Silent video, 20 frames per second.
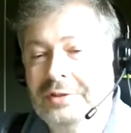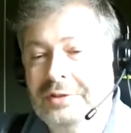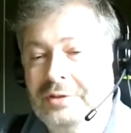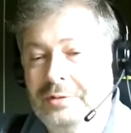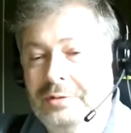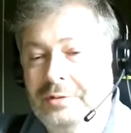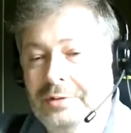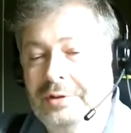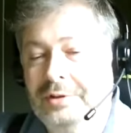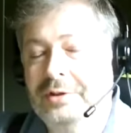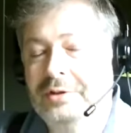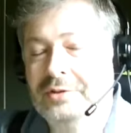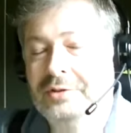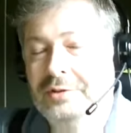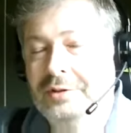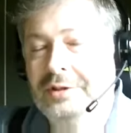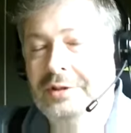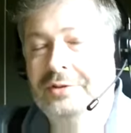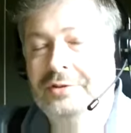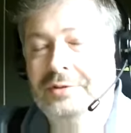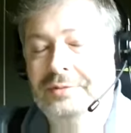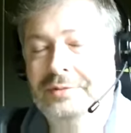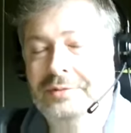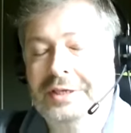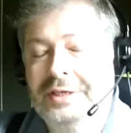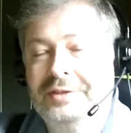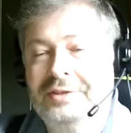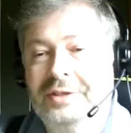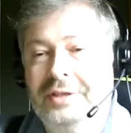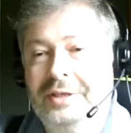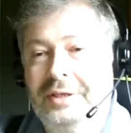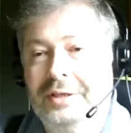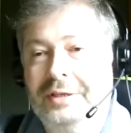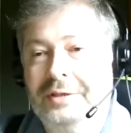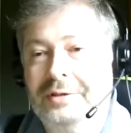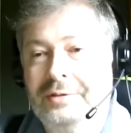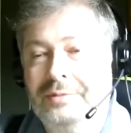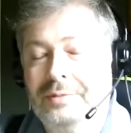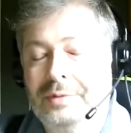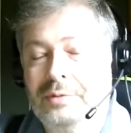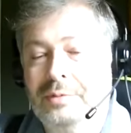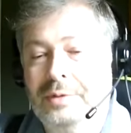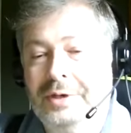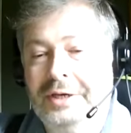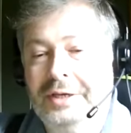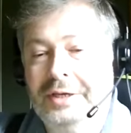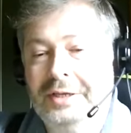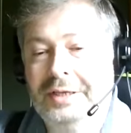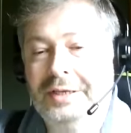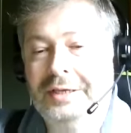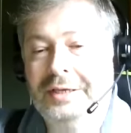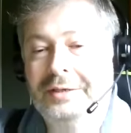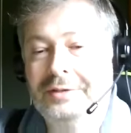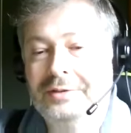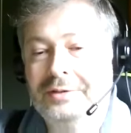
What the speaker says: So lots and lots of testing required again.